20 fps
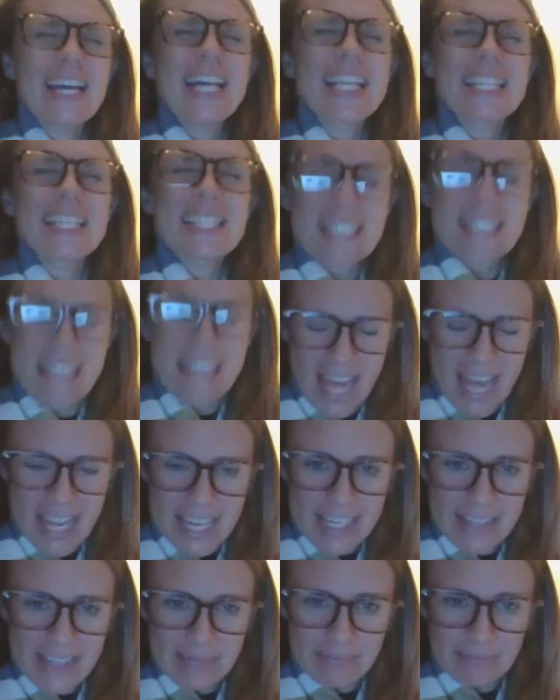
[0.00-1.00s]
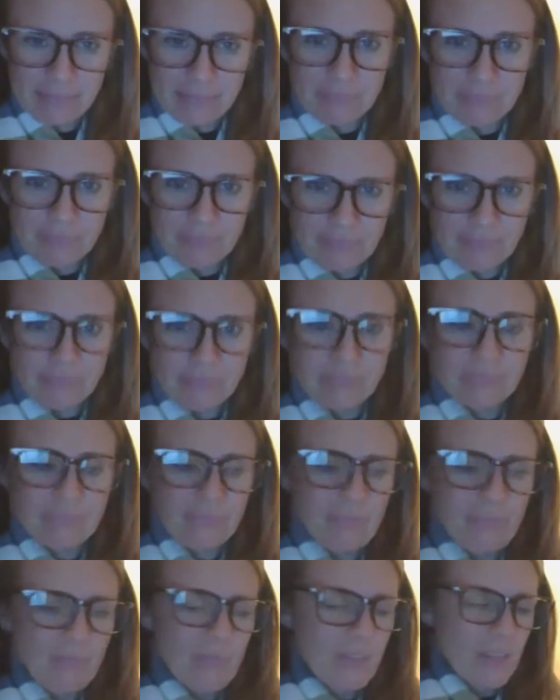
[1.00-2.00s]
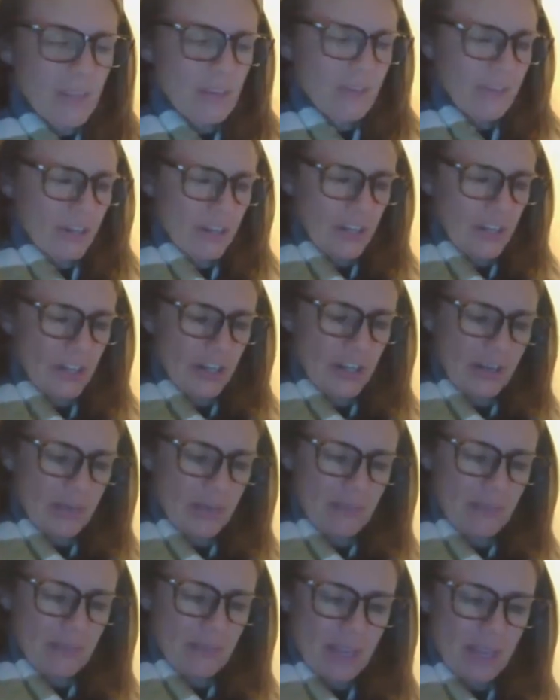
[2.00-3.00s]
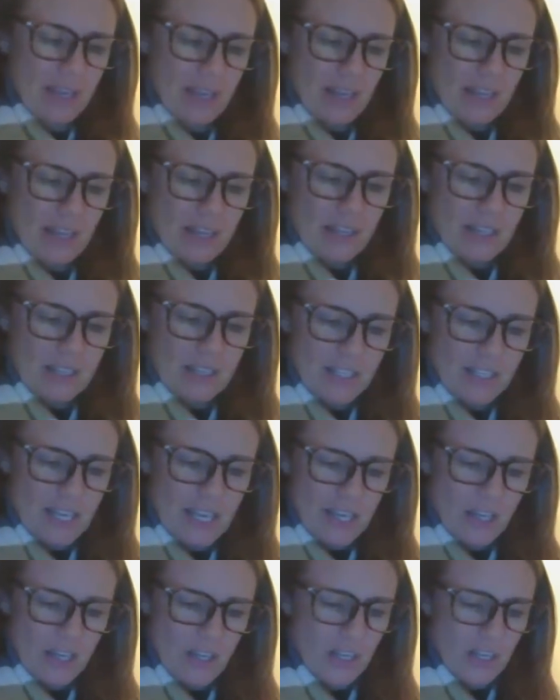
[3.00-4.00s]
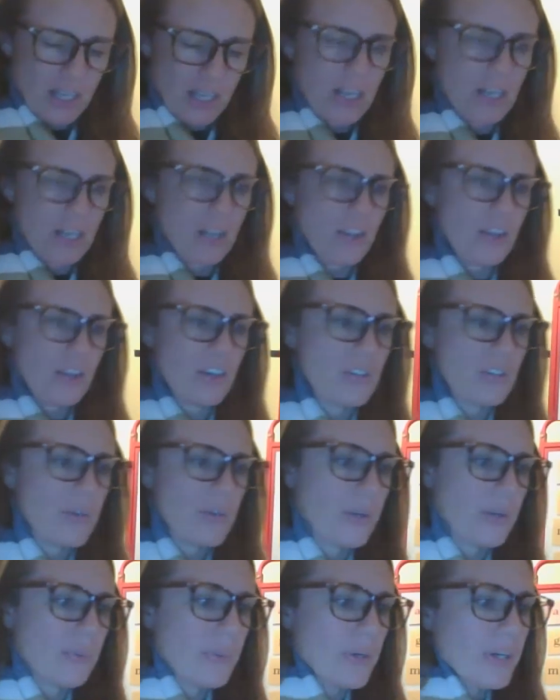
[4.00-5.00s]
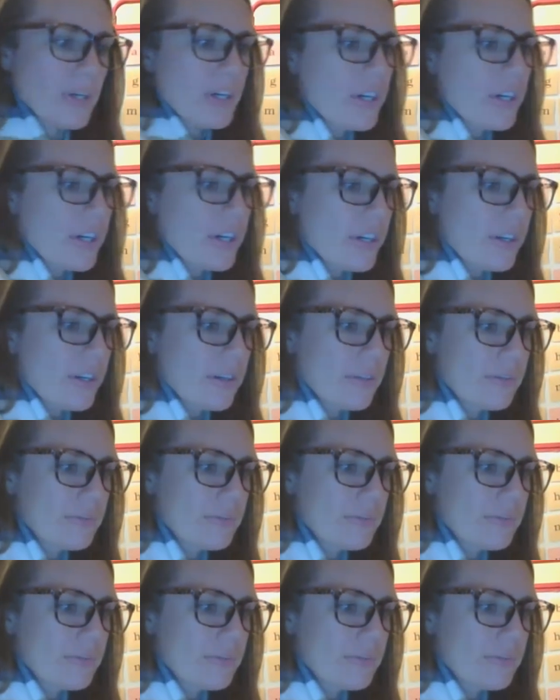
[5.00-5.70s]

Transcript: Said. Very good. Let's take a look at another trick word.